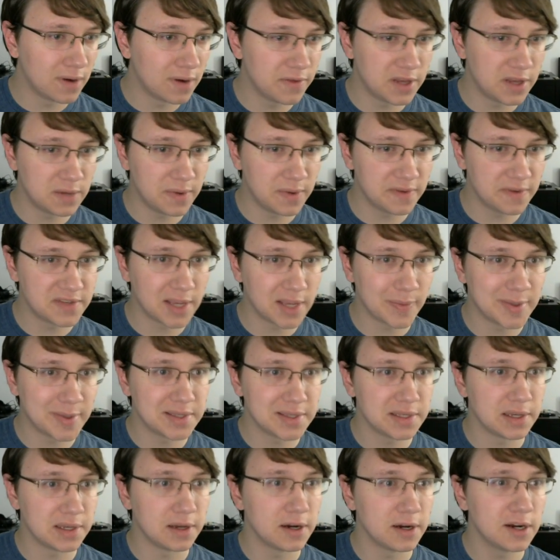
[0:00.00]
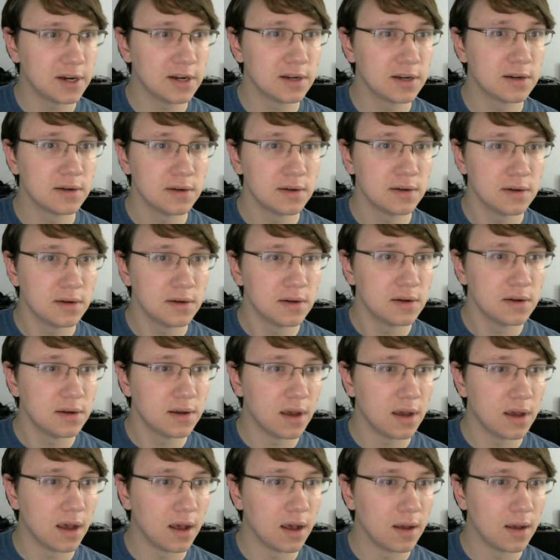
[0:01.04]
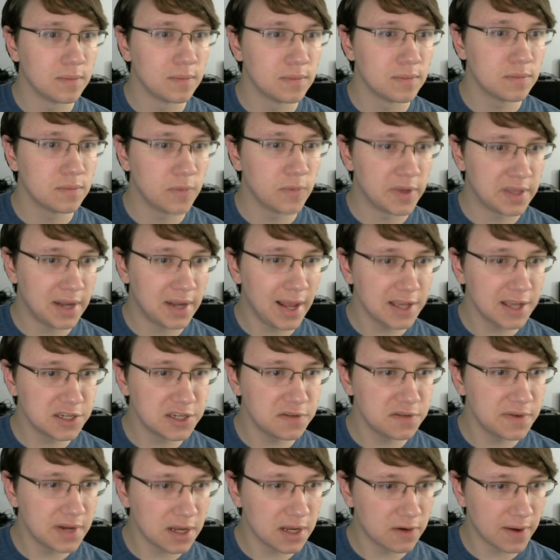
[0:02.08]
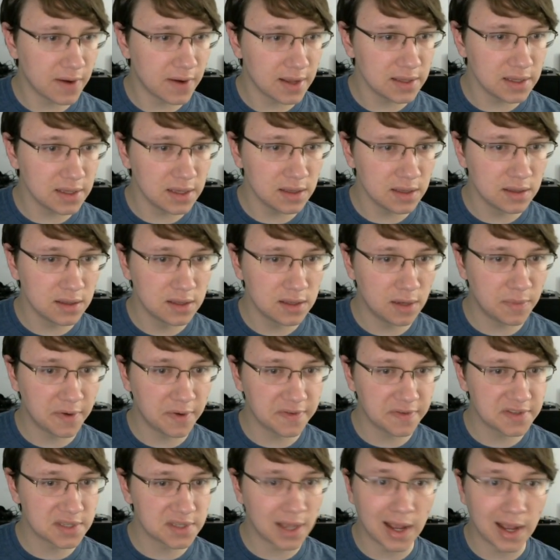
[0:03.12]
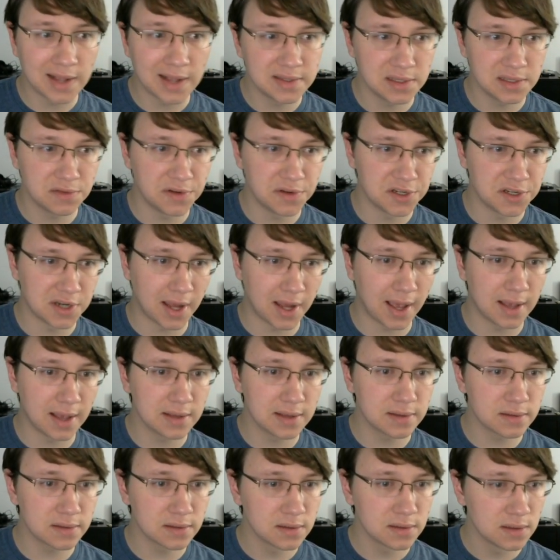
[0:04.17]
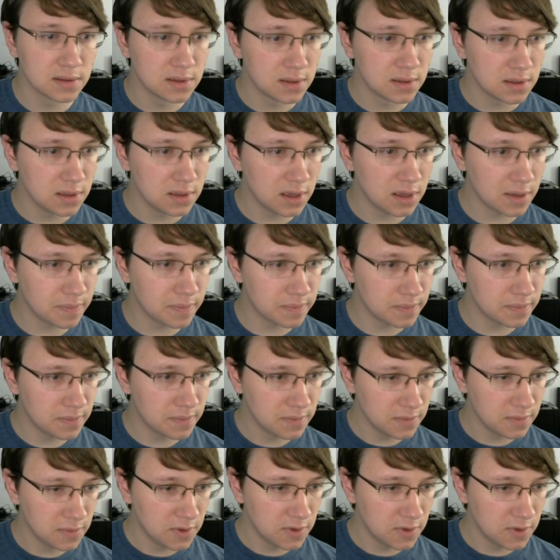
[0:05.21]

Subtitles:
for the number of segments here. Wait, did I actually read it correctly? Number of sides each region has. Yep.